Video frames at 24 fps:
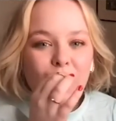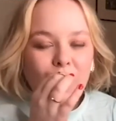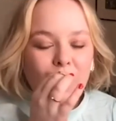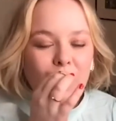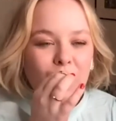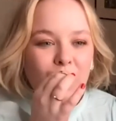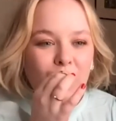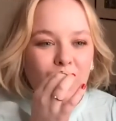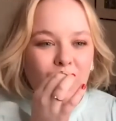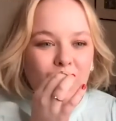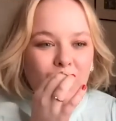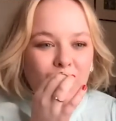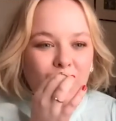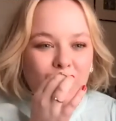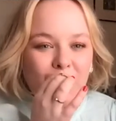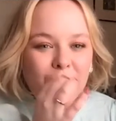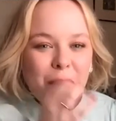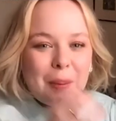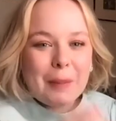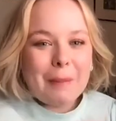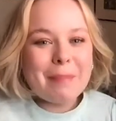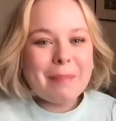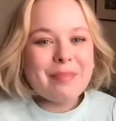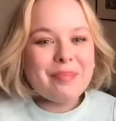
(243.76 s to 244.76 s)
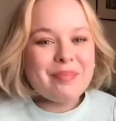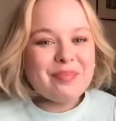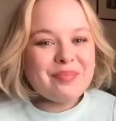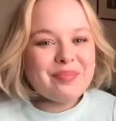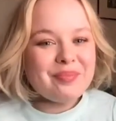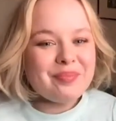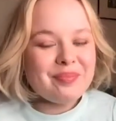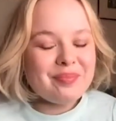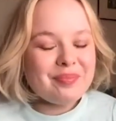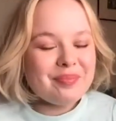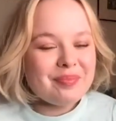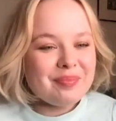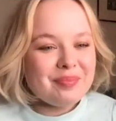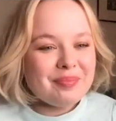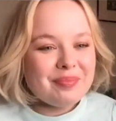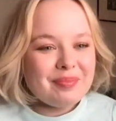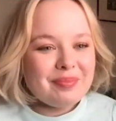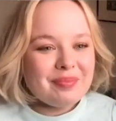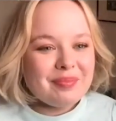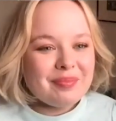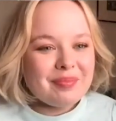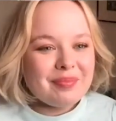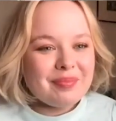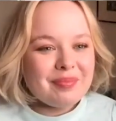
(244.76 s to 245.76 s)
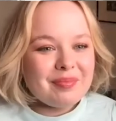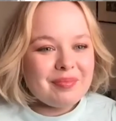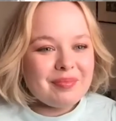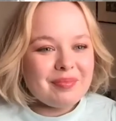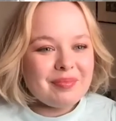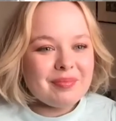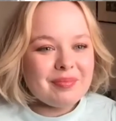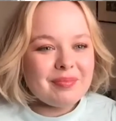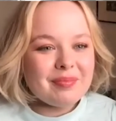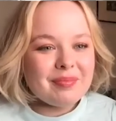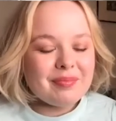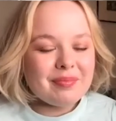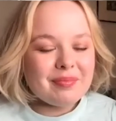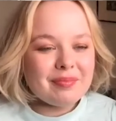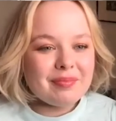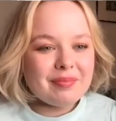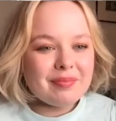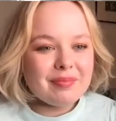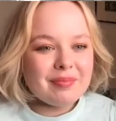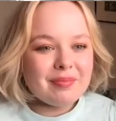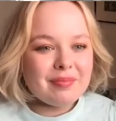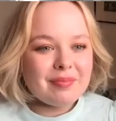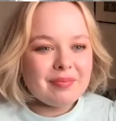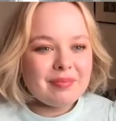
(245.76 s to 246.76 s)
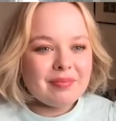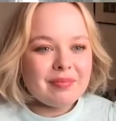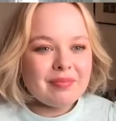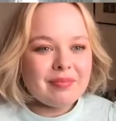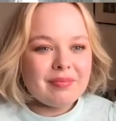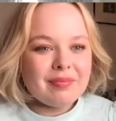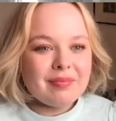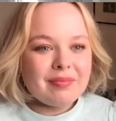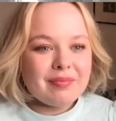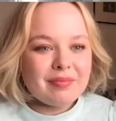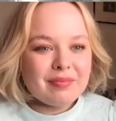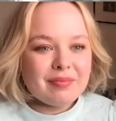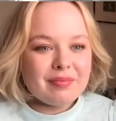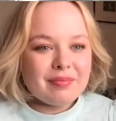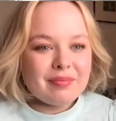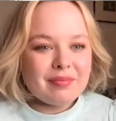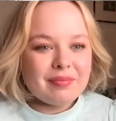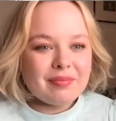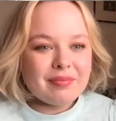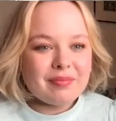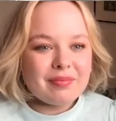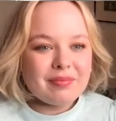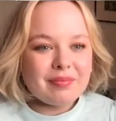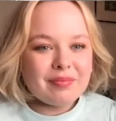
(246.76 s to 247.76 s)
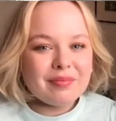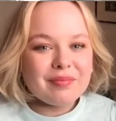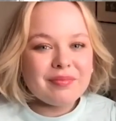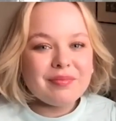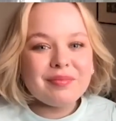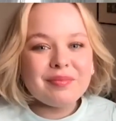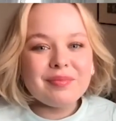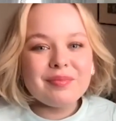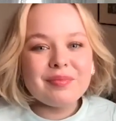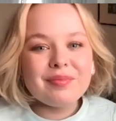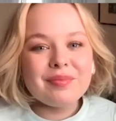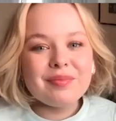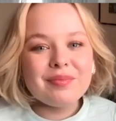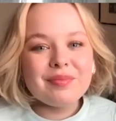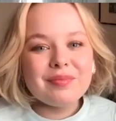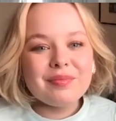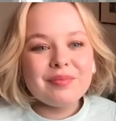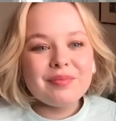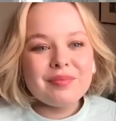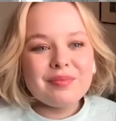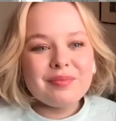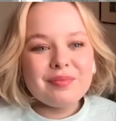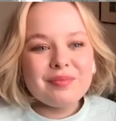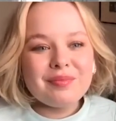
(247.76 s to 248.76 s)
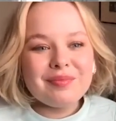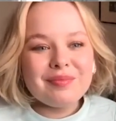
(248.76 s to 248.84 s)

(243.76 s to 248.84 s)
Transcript: (silent)